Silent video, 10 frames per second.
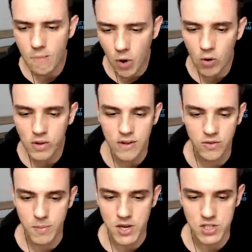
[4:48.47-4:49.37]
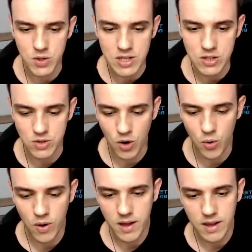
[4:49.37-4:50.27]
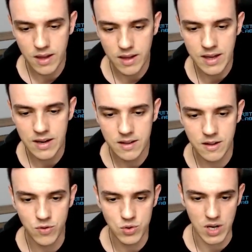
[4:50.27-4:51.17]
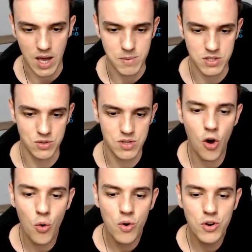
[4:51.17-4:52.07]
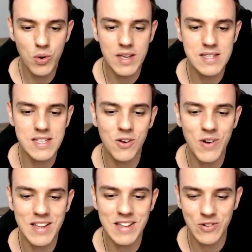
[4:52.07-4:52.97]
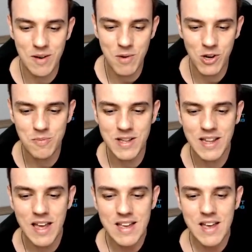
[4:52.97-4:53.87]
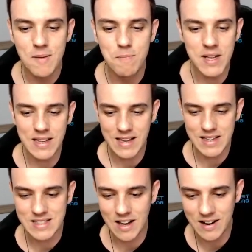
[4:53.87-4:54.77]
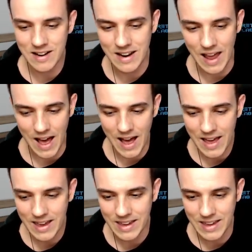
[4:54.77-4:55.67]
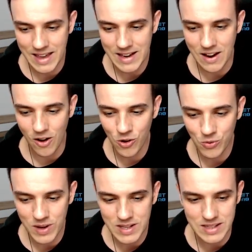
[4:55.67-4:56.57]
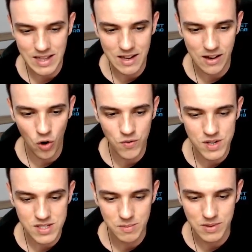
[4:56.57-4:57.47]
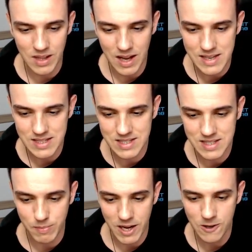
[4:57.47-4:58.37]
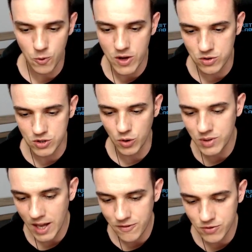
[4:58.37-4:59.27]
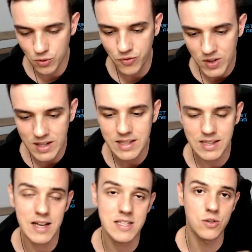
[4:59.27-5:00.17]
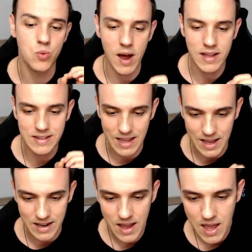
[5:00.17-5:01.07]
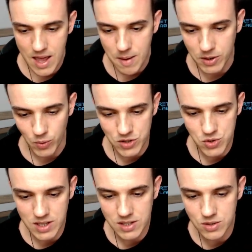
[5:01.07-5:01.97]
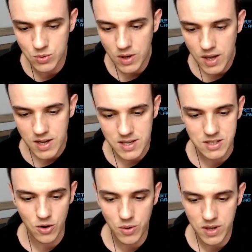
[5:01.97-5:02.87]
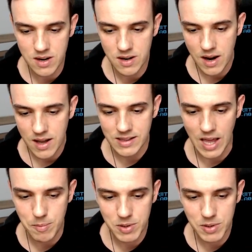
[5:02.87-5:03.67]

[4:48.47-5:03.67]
all the information you need to know in the future episodes. Oh, you can see already the Grand Monument building has started and I can already take over some tasks. By the way, you don't have to fill the task right then, but what you can do is go here, tap a